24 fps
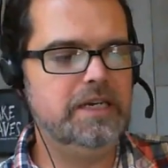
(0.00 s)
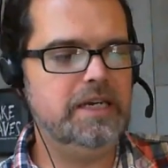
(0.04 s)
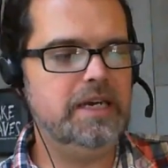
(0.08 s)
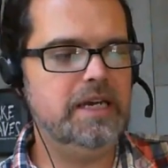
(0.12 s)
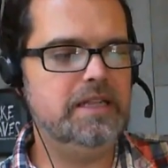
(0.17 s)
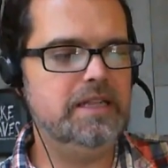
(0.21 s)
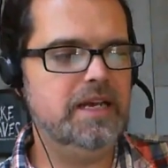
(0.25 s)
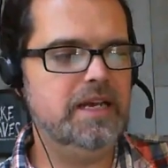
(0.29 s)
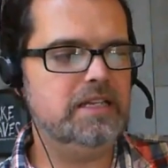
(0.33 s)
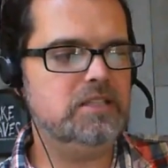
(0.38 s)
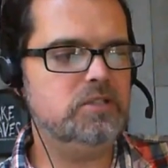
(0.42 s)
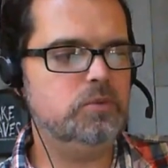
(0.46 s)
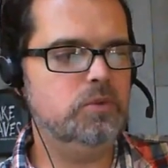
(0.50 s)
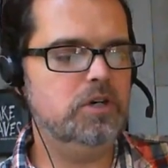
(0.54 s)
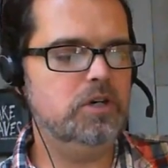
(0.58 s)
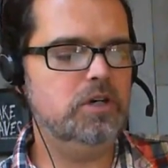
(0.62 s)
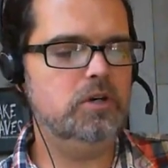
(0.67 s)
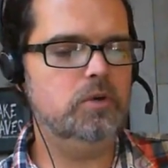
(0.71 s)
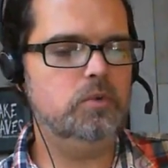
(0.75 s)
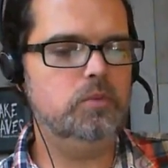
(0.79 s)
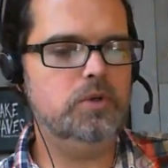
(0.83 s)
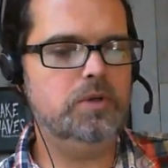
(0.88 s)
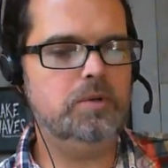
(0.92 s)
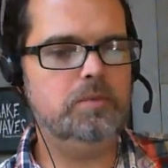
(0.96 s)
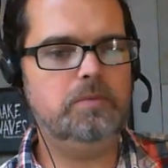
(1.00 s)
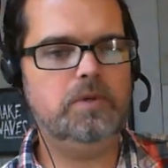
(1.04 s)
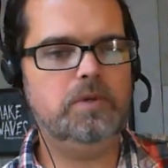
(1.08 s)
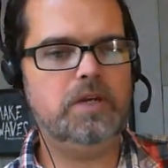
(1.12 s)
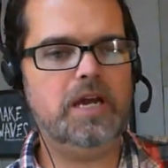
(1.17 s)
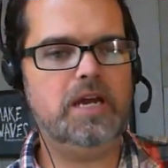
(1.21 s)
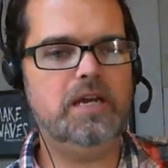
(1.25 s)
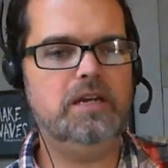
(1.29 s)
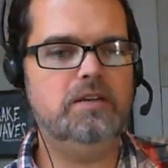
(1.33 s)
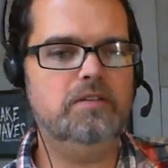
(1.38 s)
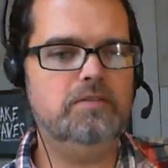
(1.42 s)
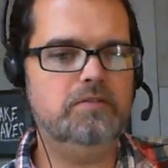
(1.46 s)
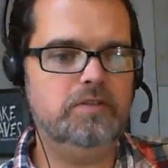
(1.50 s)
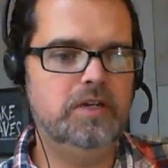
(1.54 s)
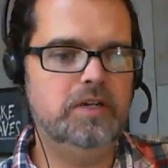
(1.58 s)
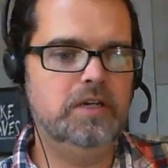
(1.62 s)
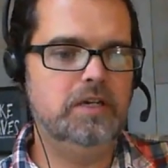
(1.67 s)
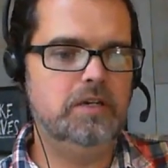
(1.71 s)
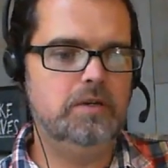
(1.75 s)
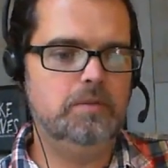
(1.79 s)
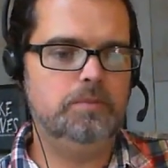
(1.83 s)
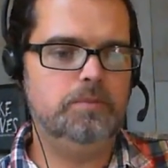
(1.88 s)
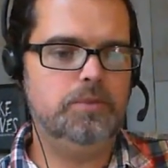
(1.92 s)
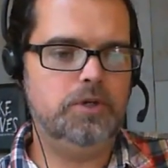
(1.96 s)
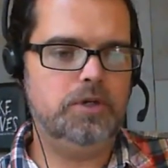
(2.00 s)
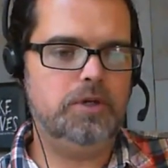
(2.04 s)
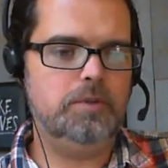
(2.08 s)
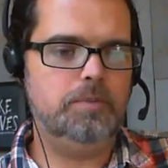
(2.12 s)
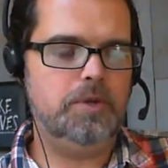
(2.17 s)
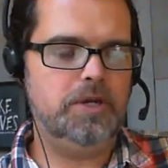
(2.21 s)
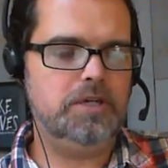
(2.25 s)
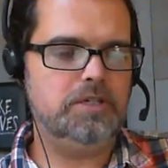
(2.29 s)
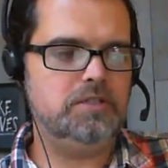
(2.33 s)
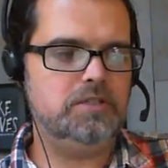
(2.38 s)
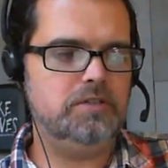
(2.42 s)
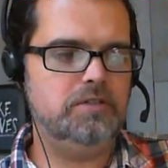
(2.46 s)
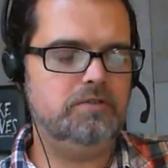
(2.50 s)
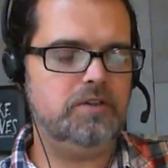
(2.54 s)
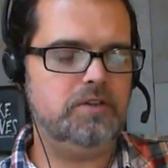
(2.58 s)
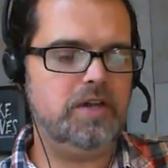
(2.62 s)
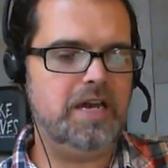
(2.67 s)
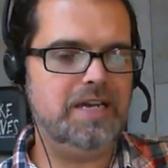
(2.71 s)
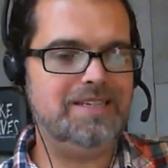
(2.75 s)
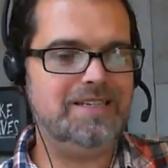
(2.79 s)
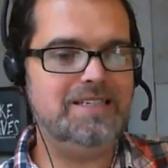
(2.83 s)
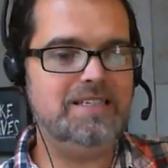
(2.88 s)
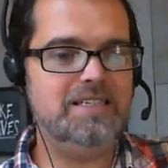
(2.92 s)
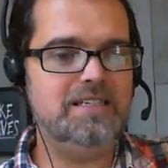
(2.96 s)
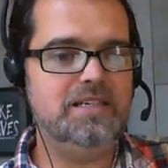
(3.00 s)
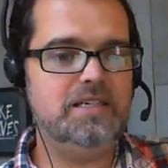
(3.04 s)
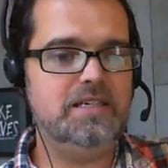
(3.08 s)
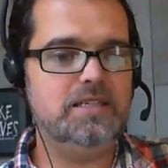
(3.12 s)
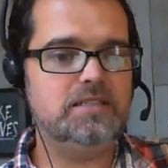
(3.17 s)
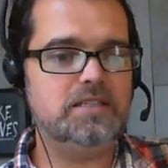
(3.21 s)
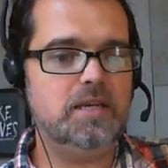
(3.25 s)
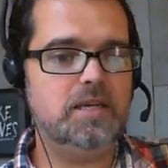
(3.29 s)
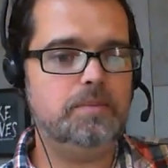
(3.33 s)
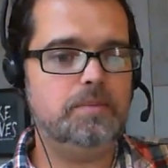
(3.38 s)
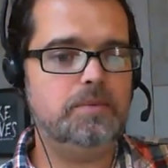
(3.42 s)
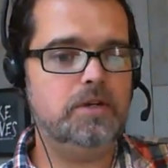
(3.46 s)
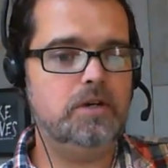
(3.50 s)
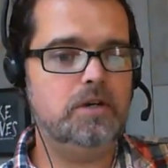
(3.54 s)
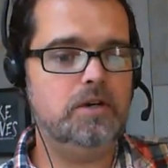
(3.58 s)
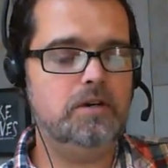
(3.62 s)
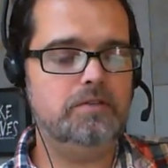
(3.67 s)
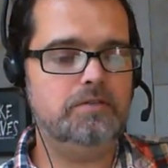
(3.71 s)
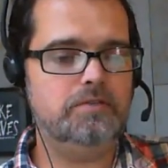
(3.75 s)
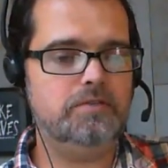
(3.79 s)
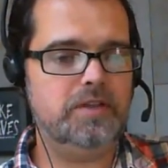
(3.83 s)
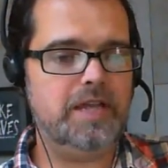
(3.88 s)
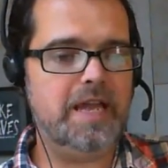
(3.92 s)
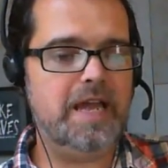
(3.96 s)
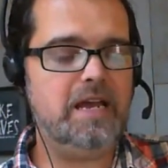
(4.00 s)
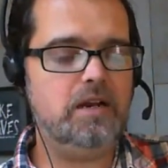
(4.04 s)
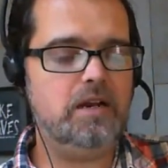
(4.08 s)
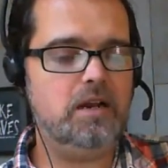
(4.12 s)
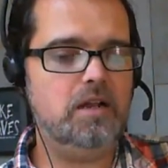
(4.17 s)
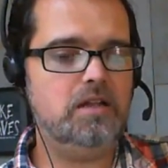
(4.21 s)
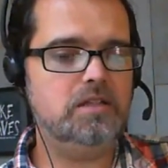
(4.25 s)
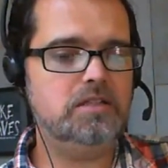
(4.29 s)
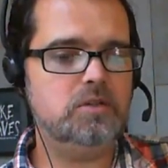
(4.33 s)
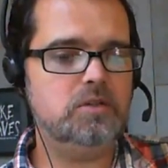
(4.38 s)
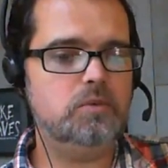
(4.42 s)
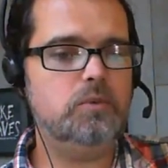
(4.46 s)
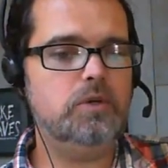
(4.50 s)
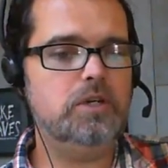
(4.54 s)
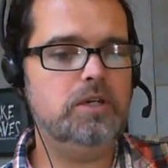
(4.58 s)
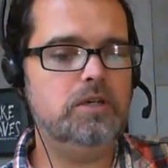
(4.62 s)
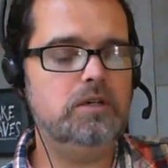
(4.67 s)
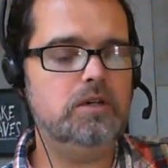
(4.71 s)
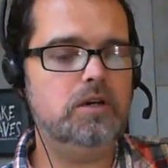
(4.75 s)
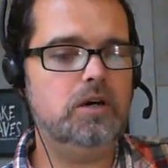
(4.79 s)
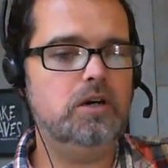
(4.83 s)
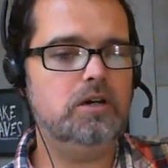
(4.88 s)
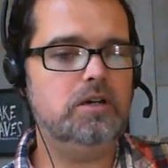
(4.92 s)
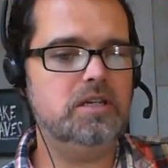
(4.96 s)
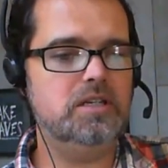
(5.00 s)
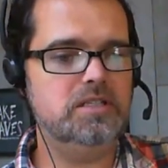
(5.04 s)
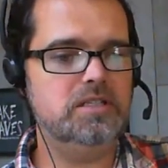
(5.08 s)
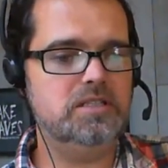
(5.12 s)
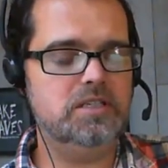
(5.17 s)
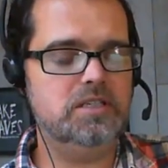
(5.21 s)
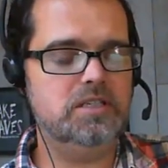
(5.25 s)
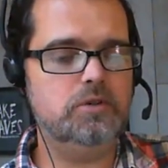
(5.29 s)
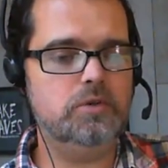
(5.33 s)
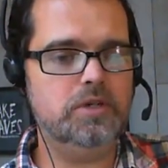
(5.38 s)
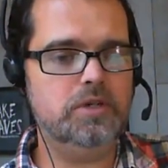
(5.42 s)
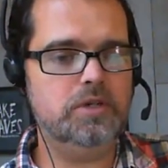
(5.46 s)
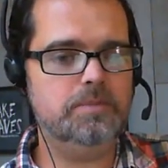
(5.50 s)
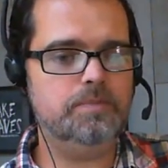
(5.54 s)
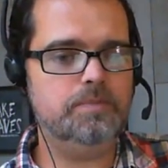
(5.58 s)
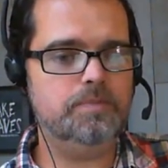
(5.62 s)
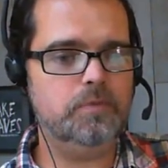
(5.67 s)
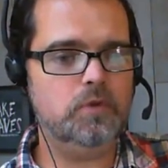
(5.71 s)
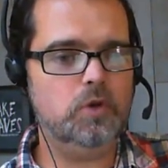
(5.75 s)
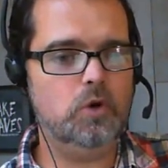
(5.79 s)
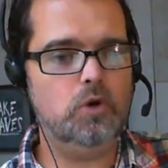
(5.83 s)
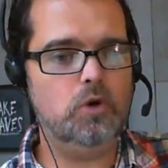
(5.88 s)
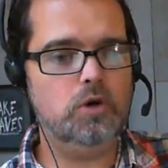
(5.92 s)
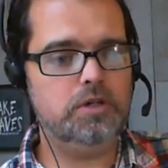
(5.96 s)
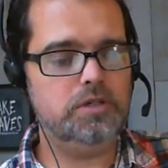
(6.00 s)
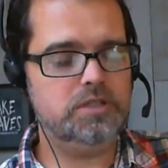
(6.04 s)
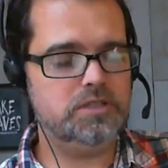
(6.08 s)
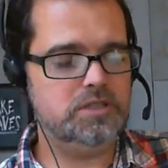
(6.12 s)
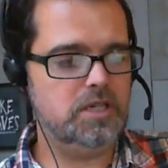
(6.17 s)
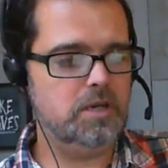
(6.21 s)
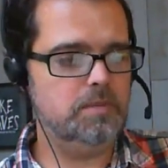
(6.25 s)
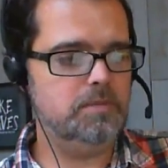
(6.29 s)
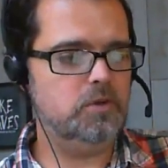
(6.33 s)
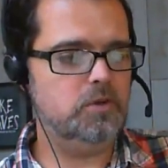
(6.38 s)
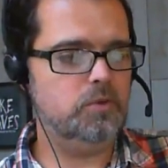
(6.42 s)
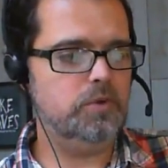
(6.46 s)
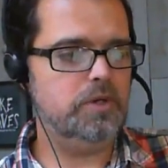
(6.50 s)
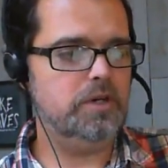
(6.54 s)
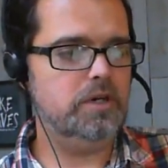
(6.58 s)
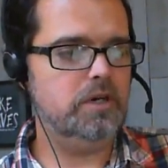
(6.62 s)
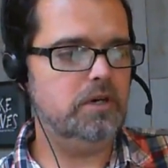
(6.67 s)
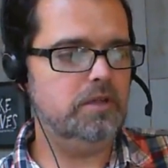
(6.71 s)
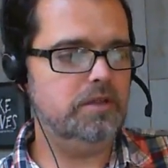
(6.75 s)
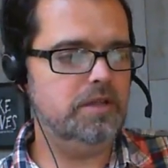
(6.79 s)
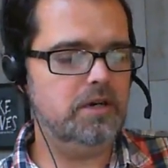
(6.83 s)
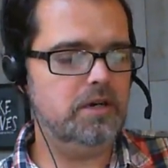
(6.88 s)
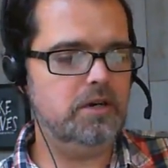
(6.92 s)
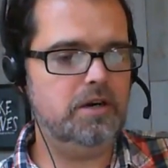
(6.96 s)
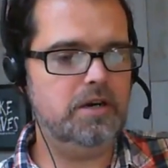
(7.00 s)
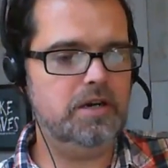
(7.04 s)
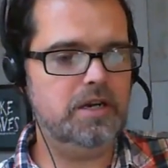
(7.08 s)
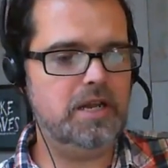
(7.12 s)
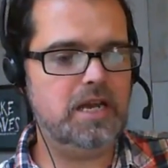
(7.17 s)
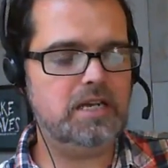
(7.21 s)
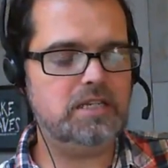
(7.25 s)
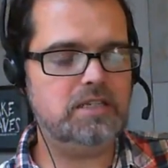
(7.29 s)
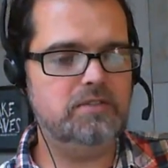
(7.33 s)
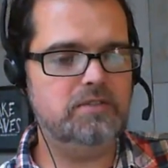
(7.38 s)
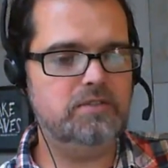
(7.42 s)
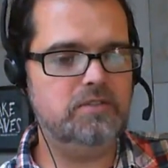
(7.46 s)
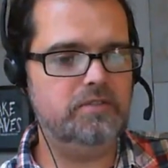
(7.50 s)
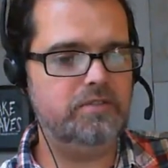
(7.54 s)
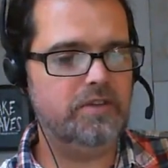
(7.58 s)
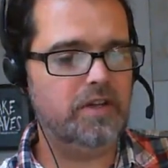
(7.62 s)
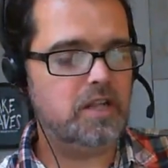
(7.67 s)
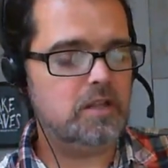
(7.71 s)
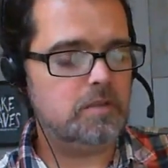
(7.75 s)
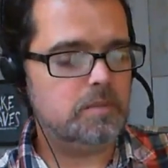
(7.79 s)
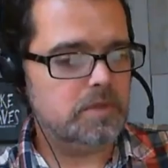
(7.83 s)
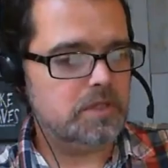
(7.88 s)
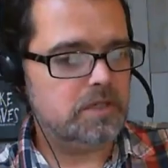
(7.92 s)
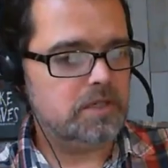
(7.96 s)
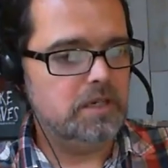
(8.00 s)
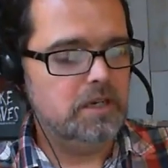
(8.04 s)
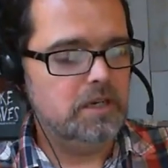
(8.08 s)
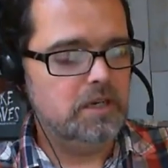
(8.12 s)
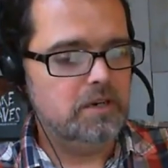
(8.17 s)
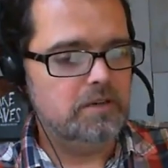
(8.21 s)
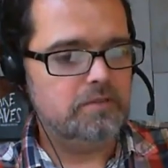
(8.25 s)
And that's where we kind of put a bunch of ideas up there of add-ons that we are considering, or some that are in active development.